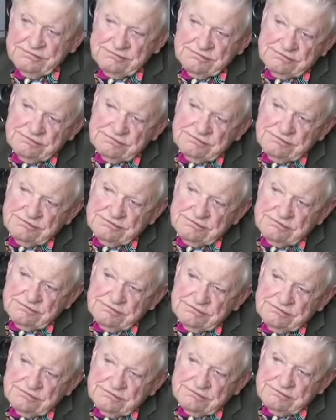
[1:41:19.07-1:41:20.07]
the
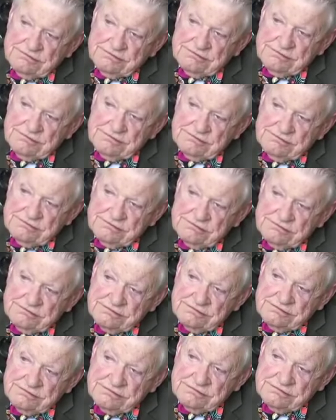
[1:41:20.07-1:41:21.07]
top of
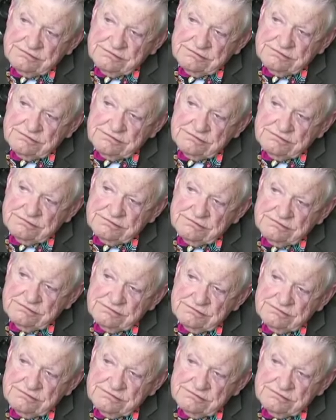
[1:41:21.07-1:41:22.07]
Saturn, and they've seen
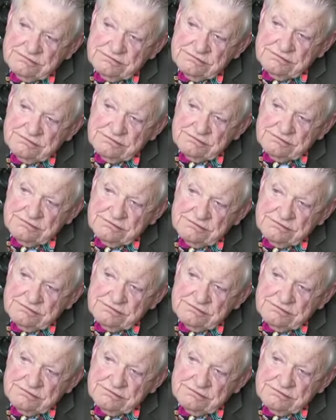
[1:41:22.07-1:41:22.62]
that there's a,